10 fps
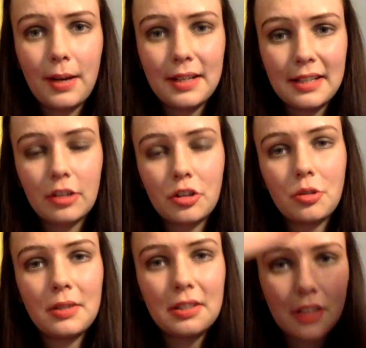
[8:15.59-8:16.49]

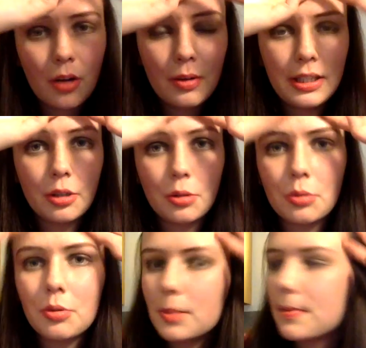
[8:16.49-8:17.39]
Bisexual is totally cool.
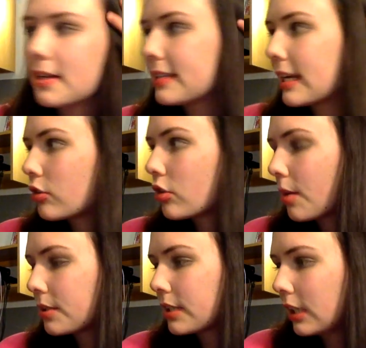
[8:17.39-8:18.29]
Who was bisexual I
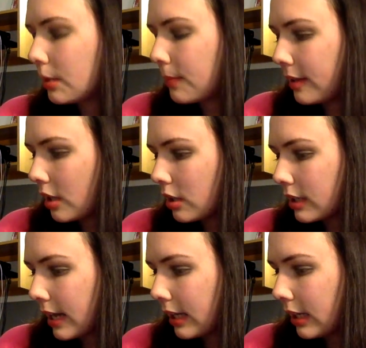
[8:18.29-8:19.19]
was thinking about the other
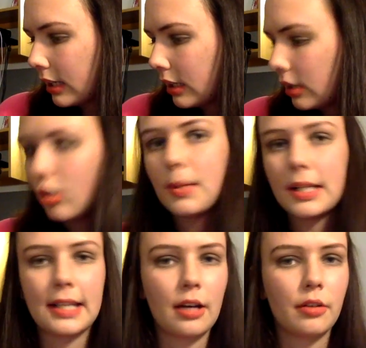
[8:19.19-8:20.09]
day? Not
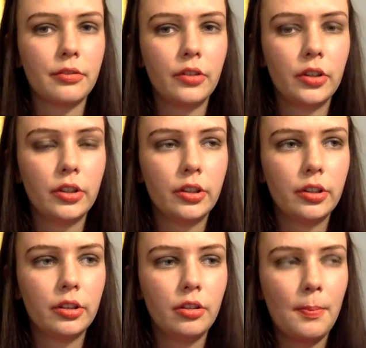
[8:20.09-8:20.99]
myself.
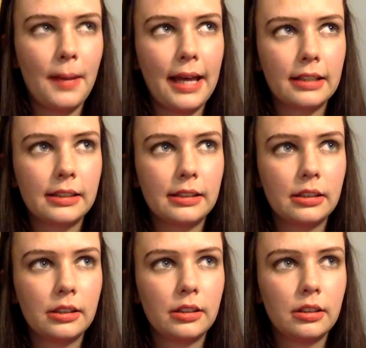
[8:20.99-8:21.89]
Not Bex.
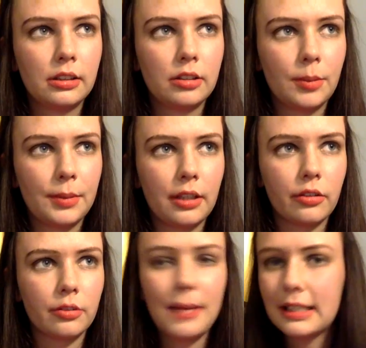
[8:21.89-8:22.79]
Someone
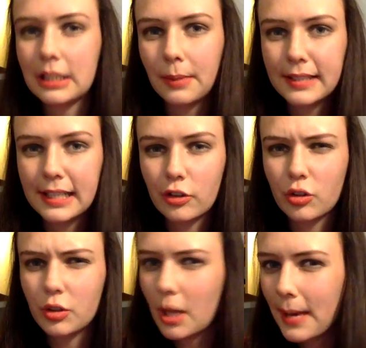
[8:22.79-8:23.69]
else. Bex is
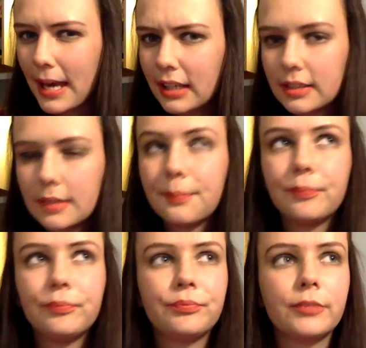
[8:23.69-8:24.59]
bisexual. You know Bex?
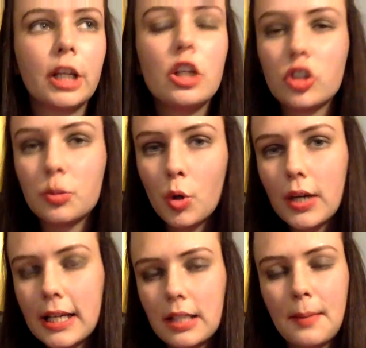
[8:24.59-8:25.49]
She's more
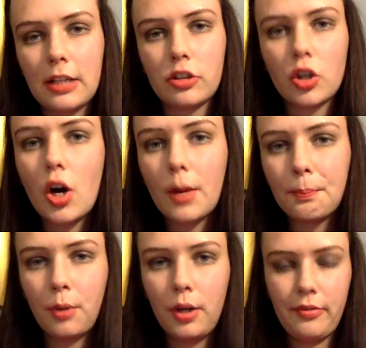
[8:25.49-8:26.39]
good to men. She's got a
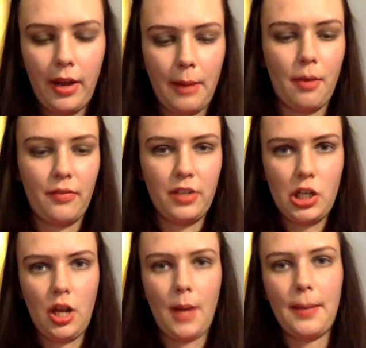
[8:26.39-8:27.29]
boyfriend, but I think
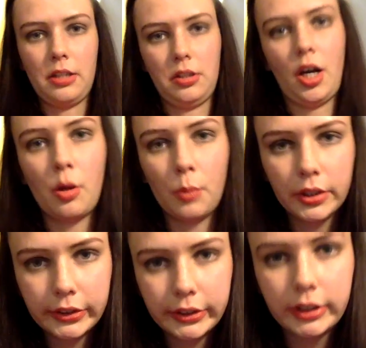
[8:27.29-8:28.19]
she like bedded a girl
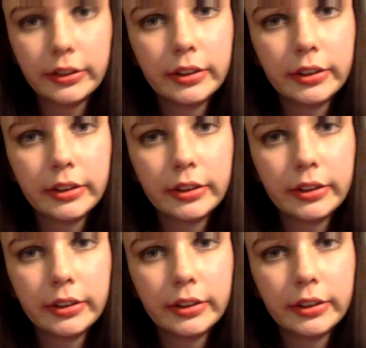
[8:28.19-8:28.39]
once.